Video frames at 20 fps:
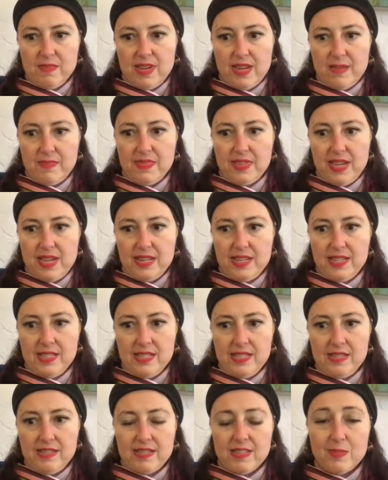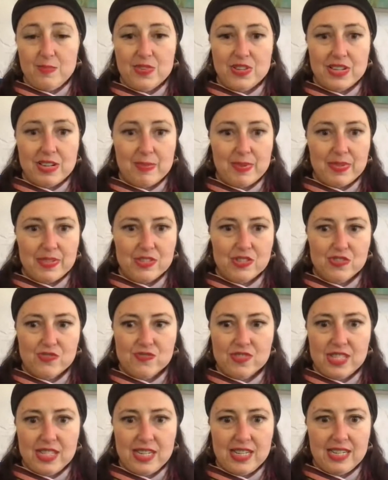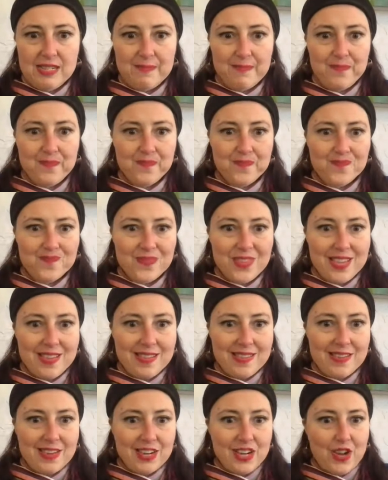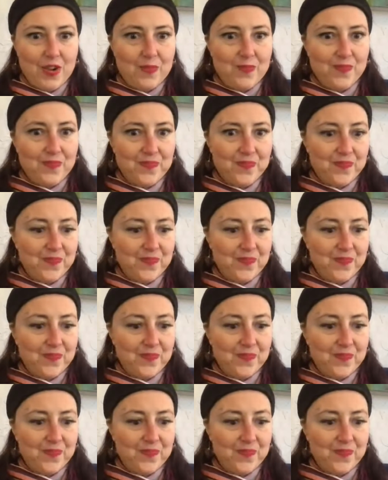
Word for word: Pop that in there and I'll put it up on the screen. There you go.